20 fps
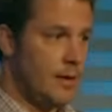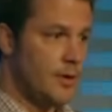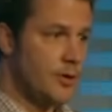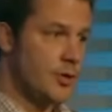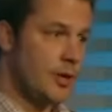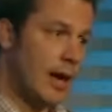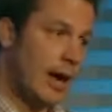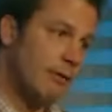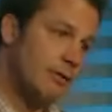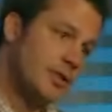
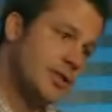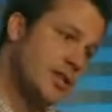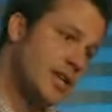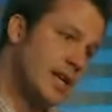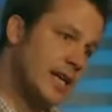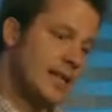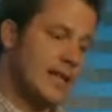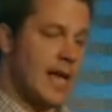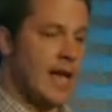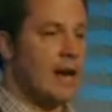So I was
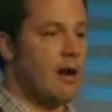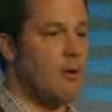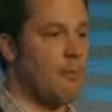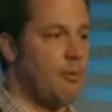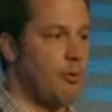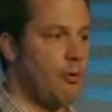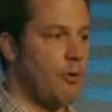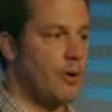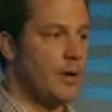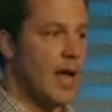sitting in that
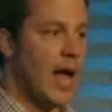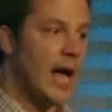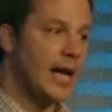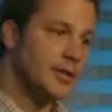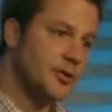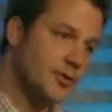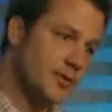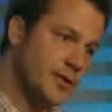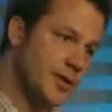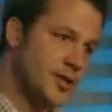airport
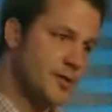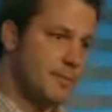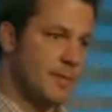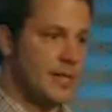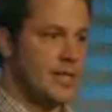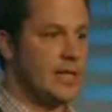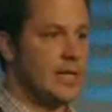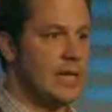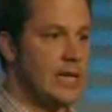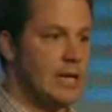on
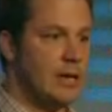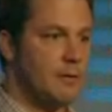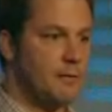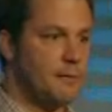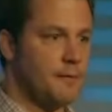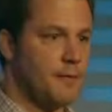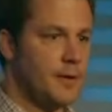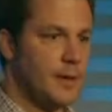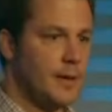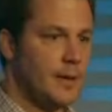Christmas
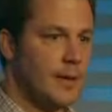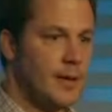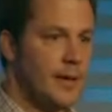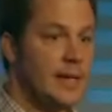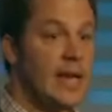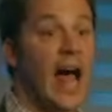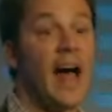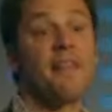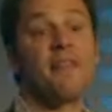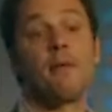Eve,
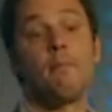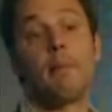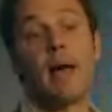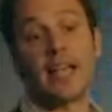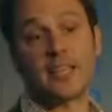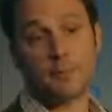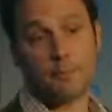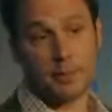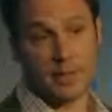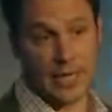not in the
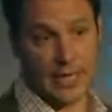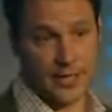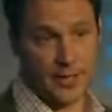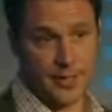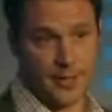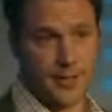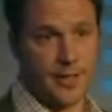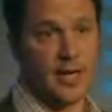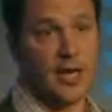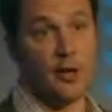best
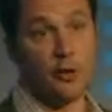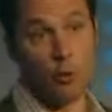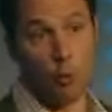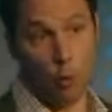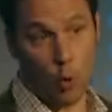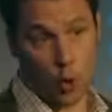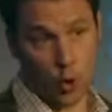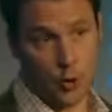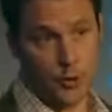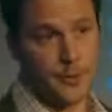place in the
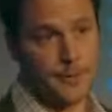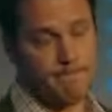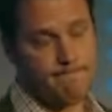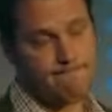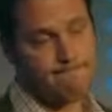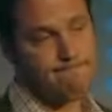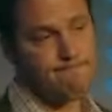world.